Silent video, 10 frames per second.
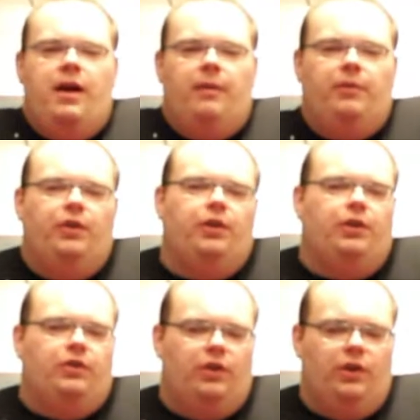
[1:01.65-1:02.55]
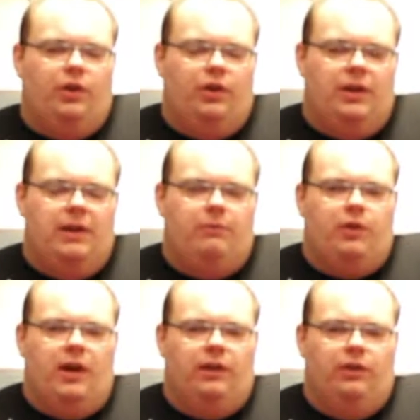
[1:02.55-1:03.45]
I'm still going to keep
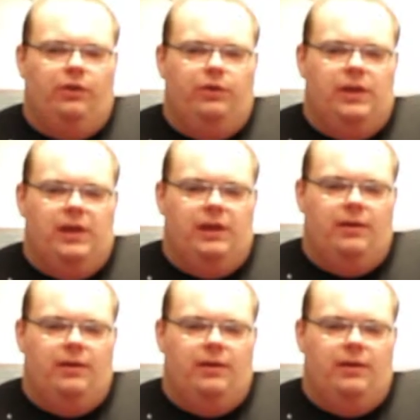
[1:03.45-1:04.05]
trying to do the